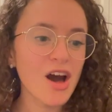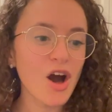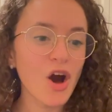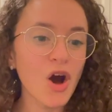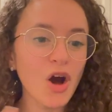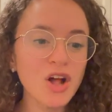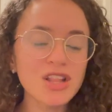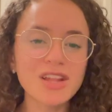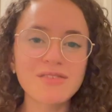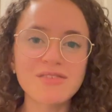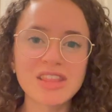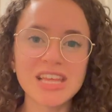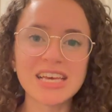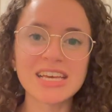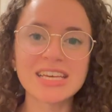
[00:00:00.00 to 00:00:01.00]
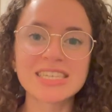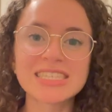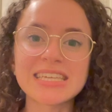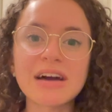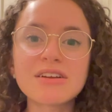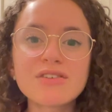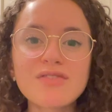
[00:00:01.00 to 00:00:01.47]
all of the
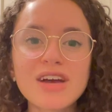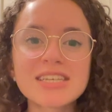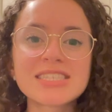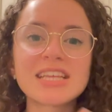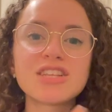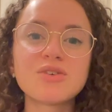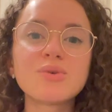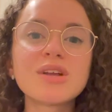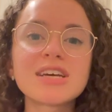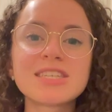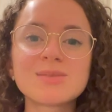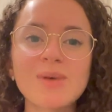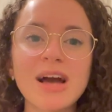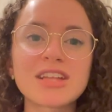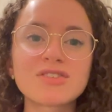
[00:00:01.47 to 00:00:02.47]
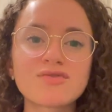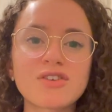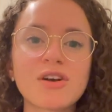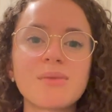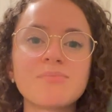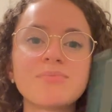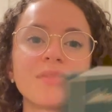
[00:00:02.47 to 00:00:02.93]
sound effects that you would expect
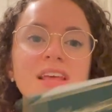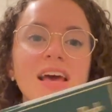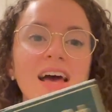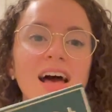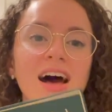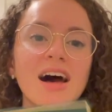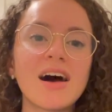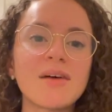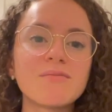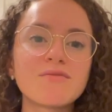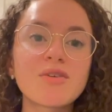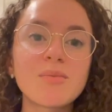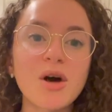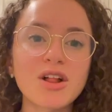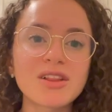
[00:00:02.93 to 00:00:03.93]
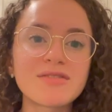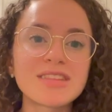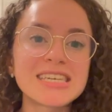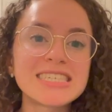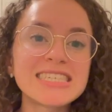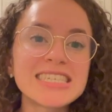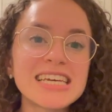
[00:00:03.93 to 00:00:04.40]
from um, from all of the
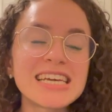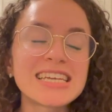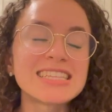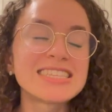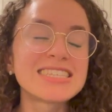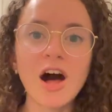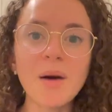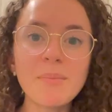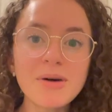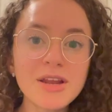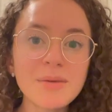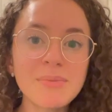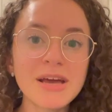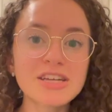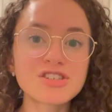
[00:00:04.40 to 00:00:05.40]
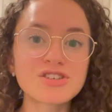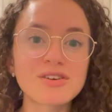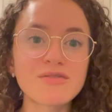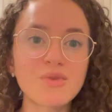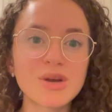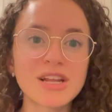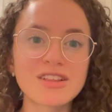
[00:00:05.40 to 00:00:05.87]
scenes. I'll put a picture
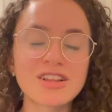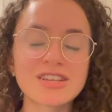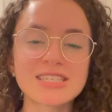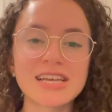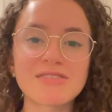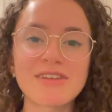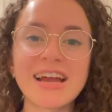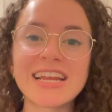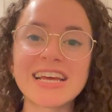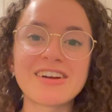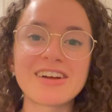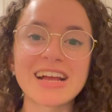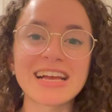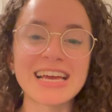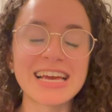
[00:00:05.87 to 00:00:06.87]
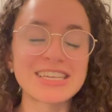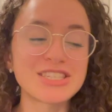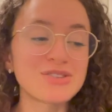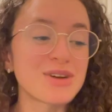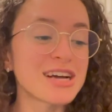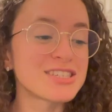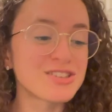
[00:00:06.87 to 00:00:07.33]
of what it looks like right in case
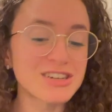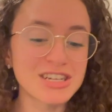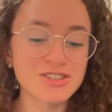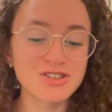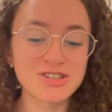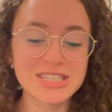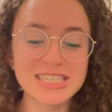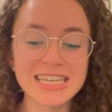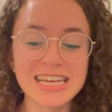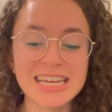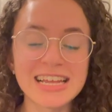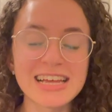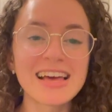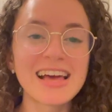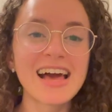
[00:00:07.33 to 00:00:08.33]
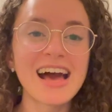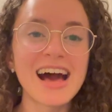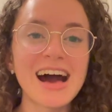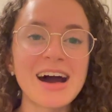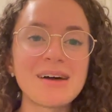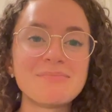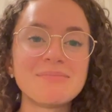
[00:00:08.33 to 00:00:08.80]
you guys are interested.
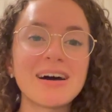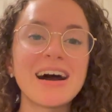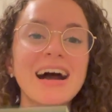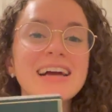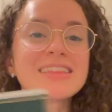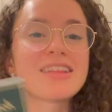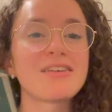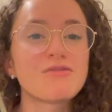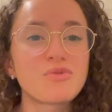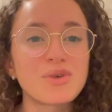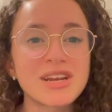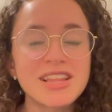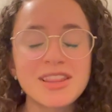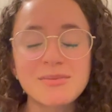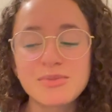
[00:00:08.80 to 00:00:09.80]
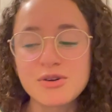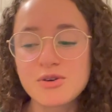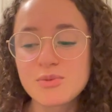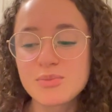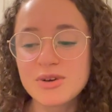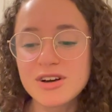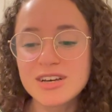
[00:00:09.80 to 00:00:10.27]
Um, I love Winnie the Pooh
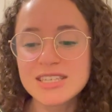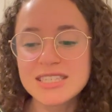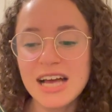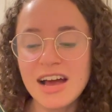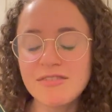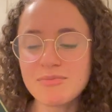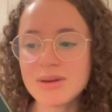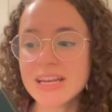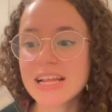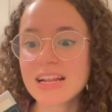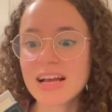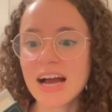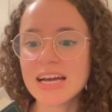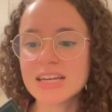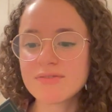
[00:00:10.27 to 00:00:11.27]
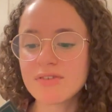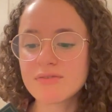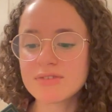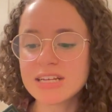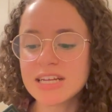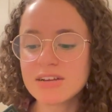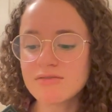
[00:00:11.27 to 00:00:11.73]
books. I've been in kind of a
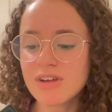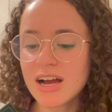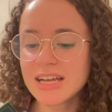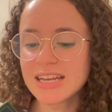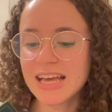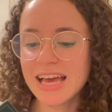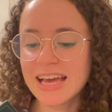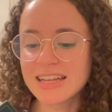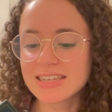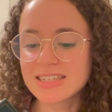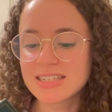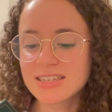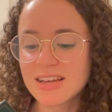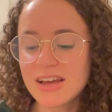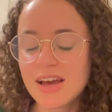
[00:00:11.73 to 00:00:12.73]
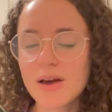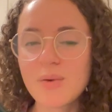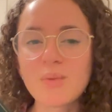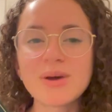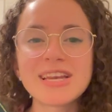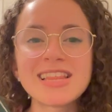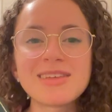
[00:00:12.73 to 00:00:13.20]
reading rut and
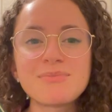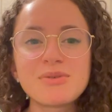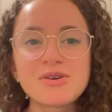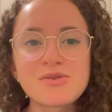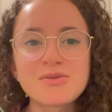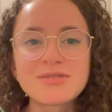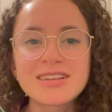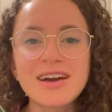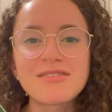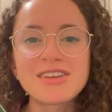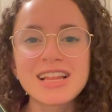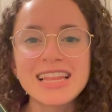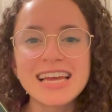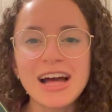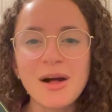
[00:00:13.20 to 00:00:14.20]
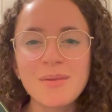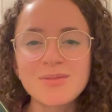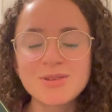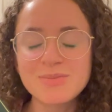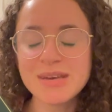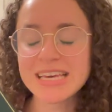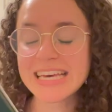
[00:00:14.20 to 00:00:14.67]
Winnie the Pooh definitely
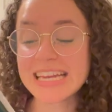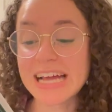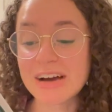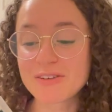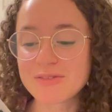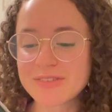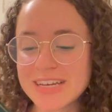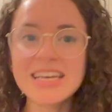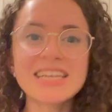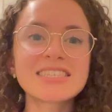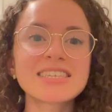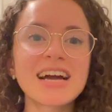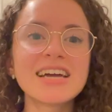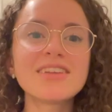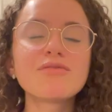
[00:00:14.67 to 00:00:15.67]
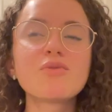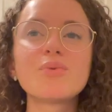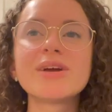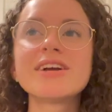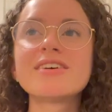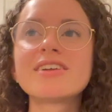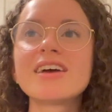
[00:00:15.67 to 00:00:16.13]
helped me get out of it. It's kind of
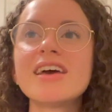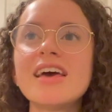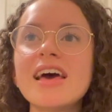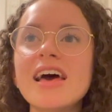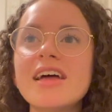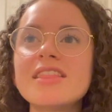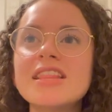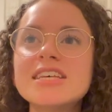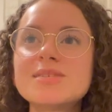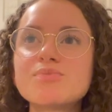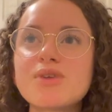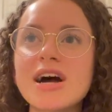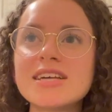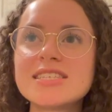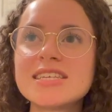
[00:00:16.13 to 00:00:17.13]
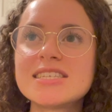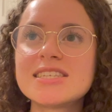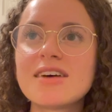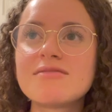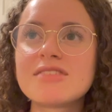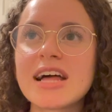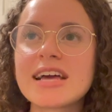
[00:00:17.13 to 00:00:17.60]
weird, this process
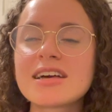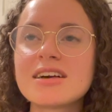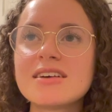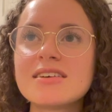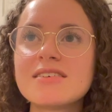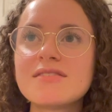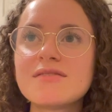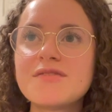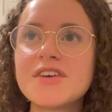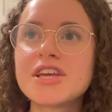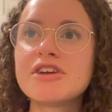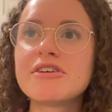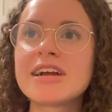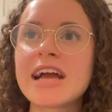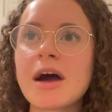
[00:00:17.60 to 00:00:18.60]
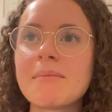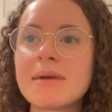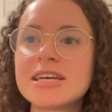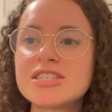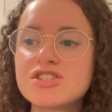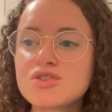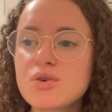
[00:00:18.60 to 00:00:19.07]
of like figuring out
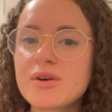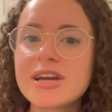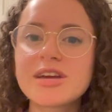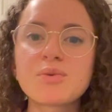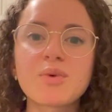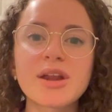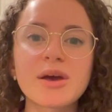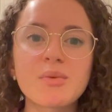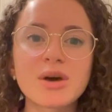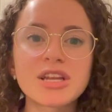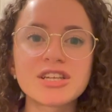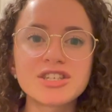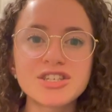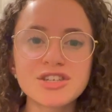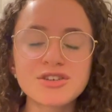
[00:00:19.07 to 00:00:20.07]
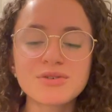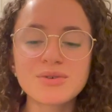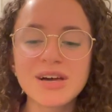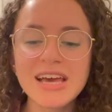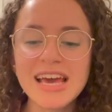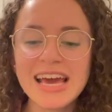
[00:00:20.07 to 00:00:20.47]
my story and what I want to do